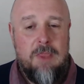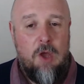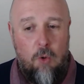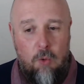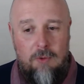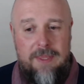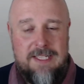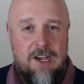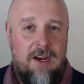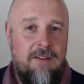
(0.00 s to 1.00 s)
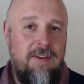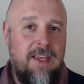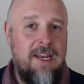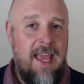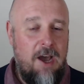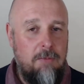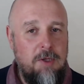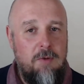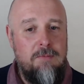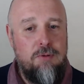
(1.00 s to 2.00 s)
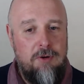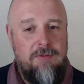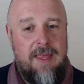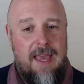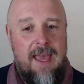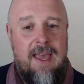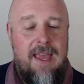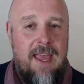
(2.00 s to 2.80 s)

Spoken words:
All this kind of thing can help you improve their